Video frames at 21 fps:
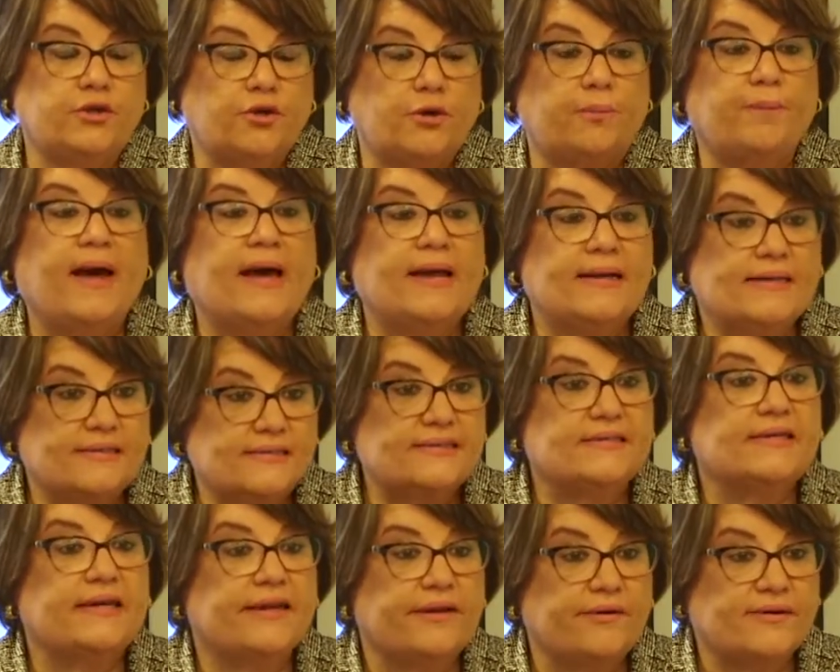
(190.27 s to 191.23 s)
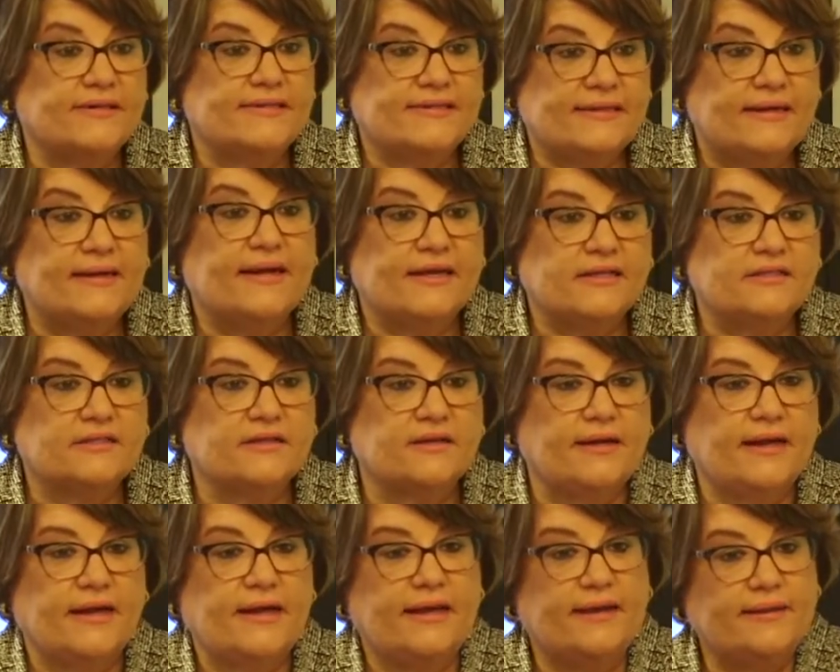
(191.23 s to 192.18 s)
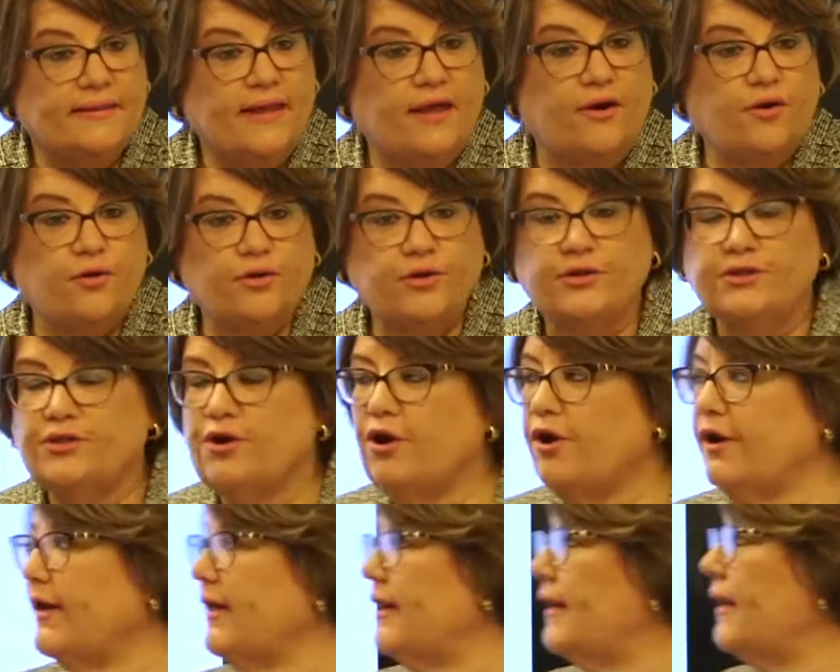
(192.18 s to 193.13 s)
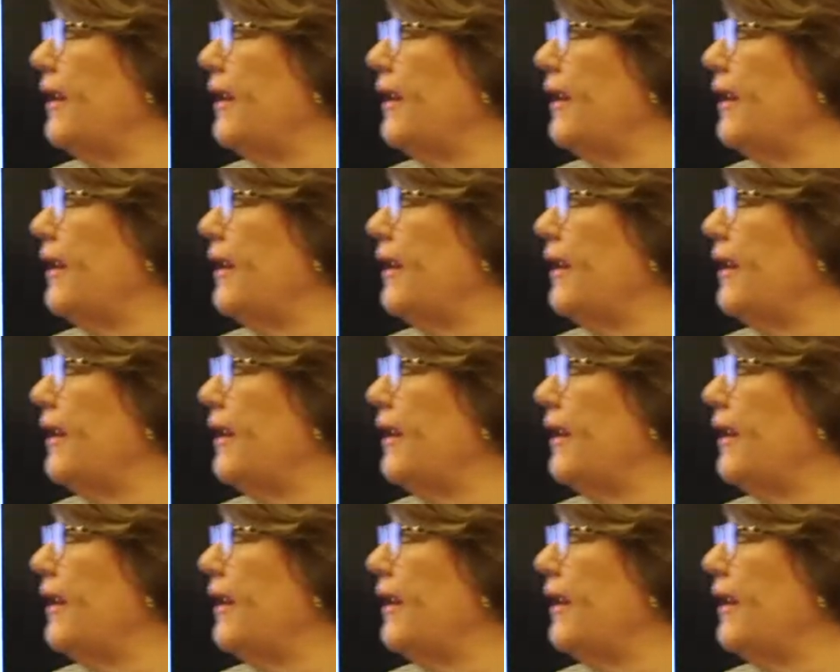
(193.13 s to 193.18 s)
your balanced literacy lesson in that other target